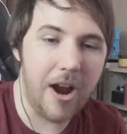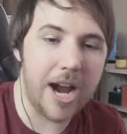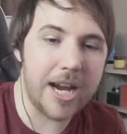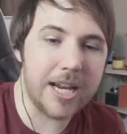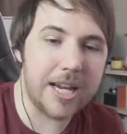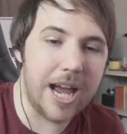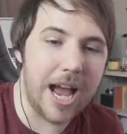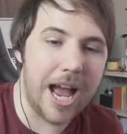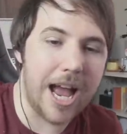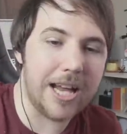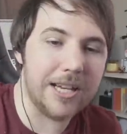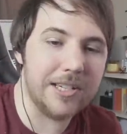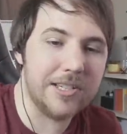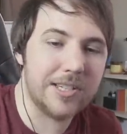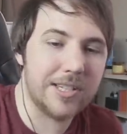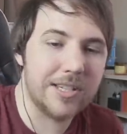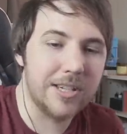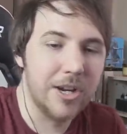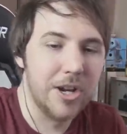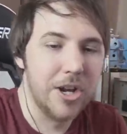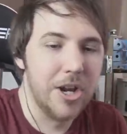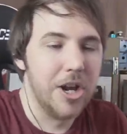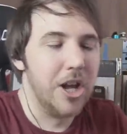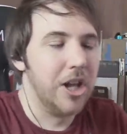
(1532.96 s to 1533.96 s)
all right,
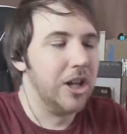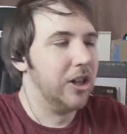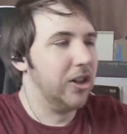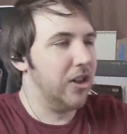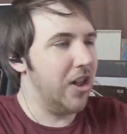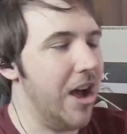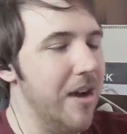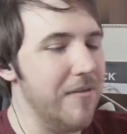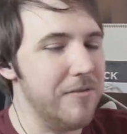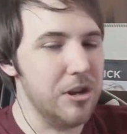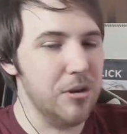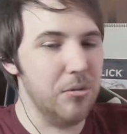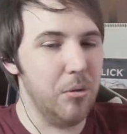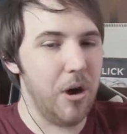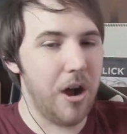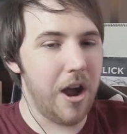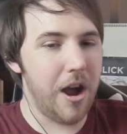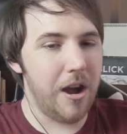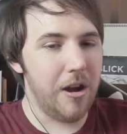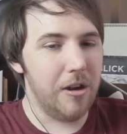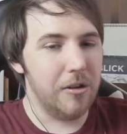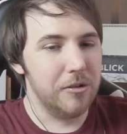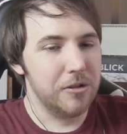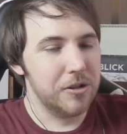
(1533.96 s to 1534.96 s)
guys. Love you
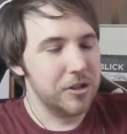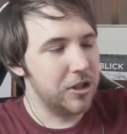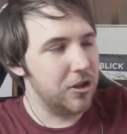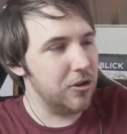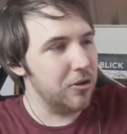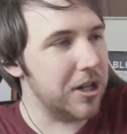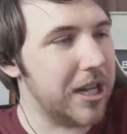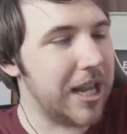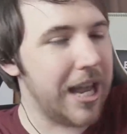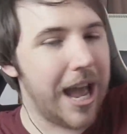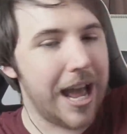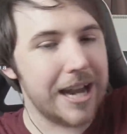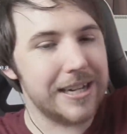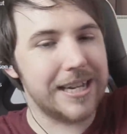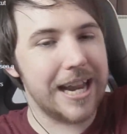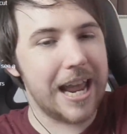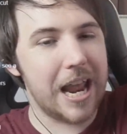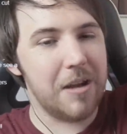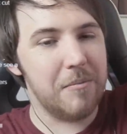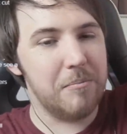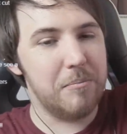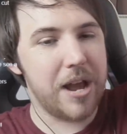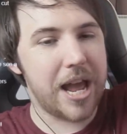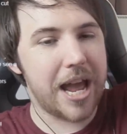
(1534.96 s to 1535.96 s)
all. You the
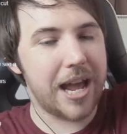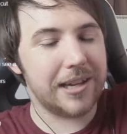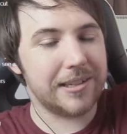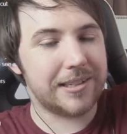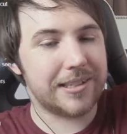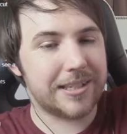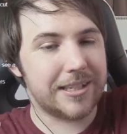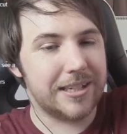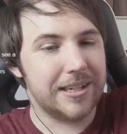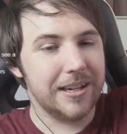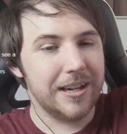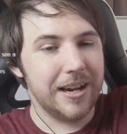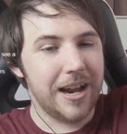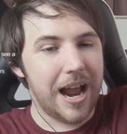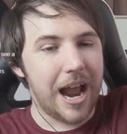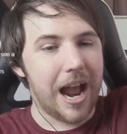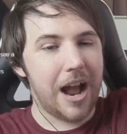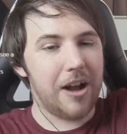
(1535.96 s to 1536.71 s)
goddamn best.